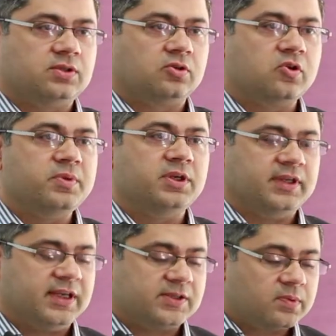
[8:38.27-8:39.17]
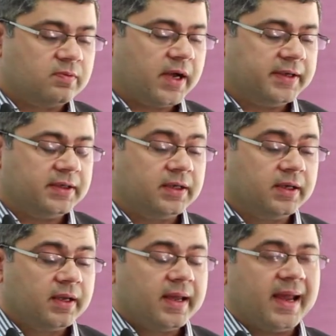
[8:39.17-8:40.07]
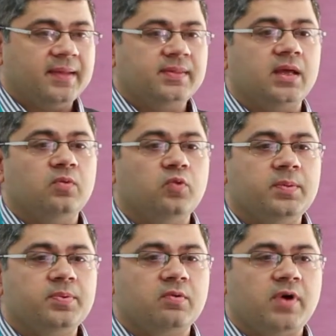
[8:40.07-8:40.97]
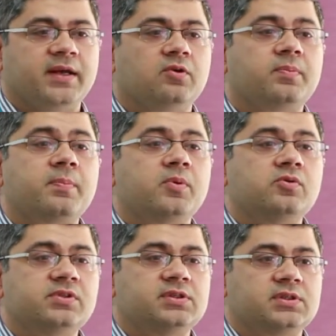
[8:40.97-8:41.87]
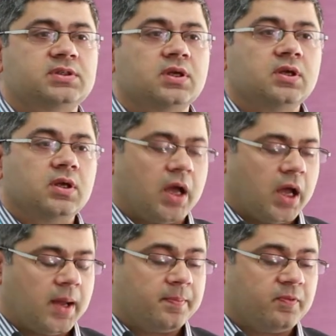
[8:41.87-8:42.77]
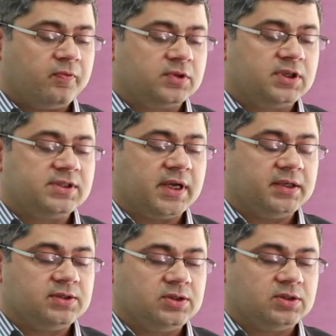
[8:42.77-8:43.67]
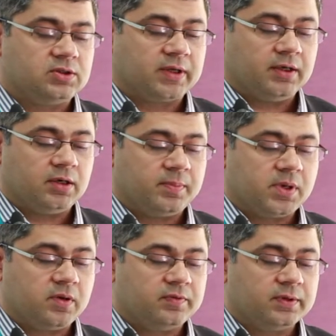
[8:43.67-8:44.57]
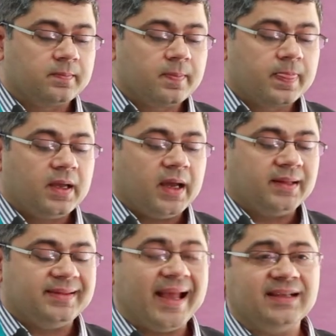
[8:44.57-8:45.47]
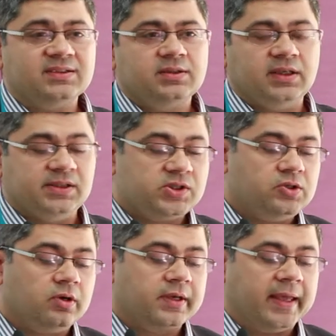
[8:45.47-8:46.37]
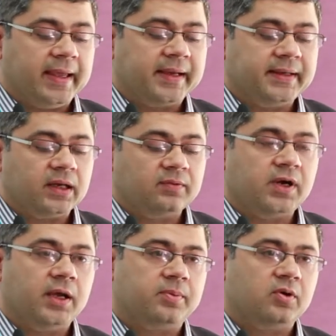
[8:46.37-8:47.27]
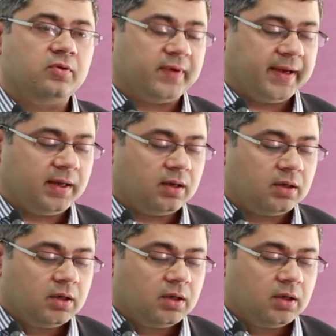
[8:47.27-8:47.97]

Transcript: the community has provided, and then we provide our proposals for the design decision to get it approved. And that leads to your Care Connect FHIR profile,